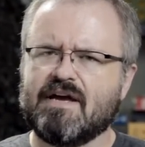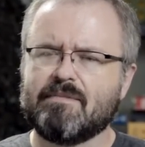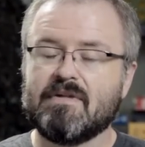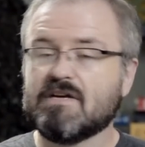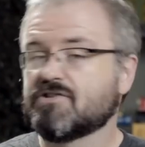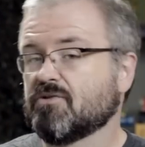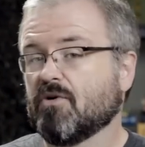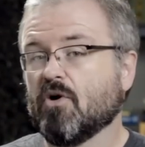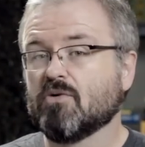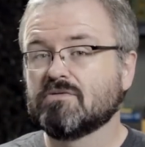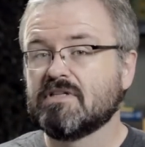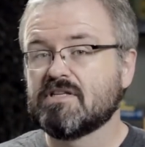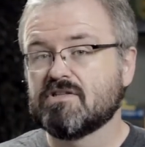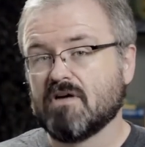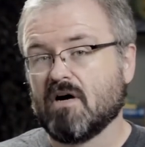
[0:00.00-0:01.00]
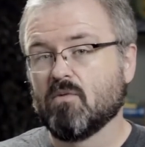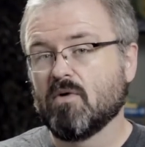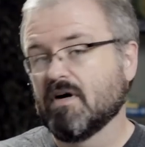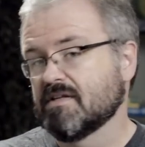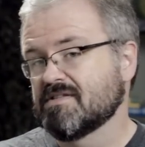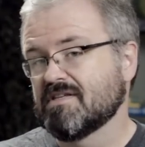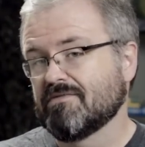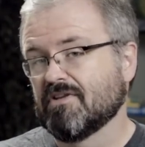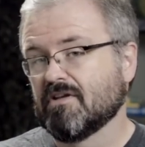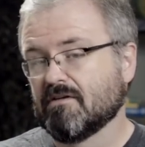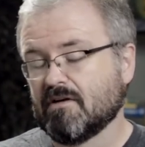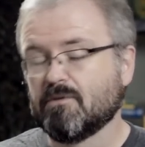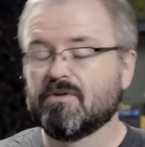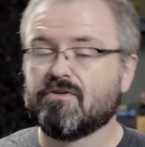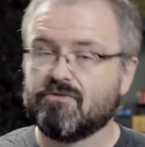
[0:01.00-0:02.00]
missed or only saw once, even though I
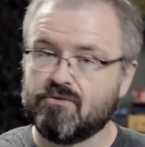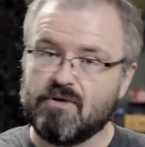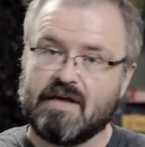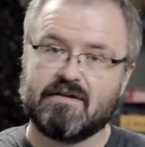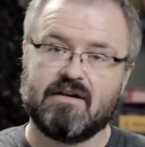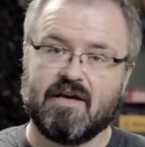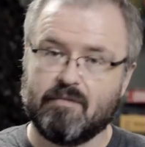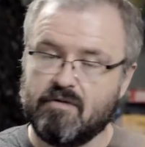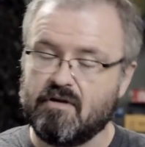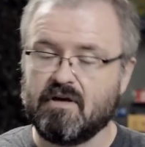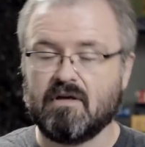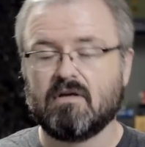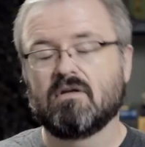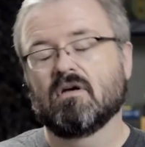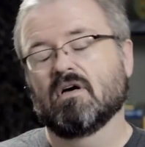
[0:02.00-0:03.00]
went through that damn thing,